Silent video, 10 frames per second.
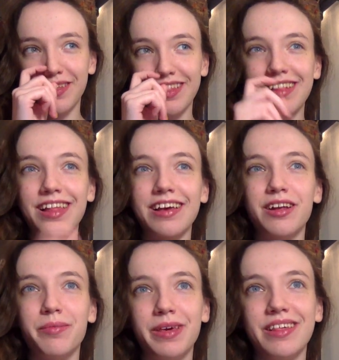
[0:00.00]
This is like
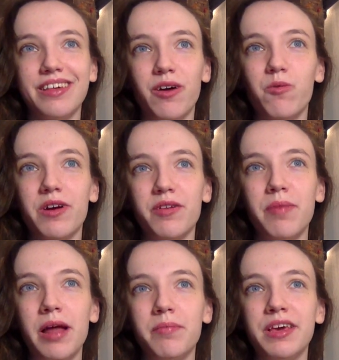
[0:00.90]
gonna be a weird
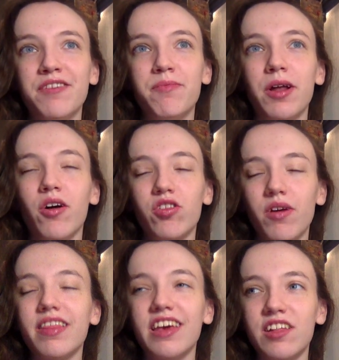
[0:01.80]
pet peeve, but
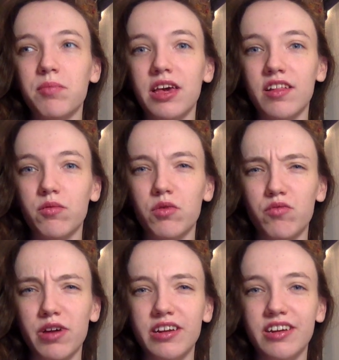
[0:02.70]
also I think it's because it
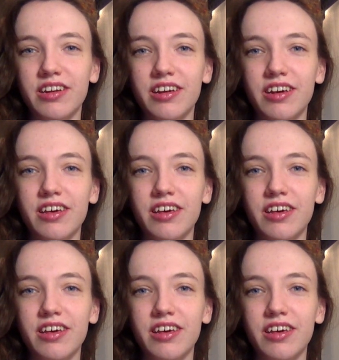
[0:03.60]
was written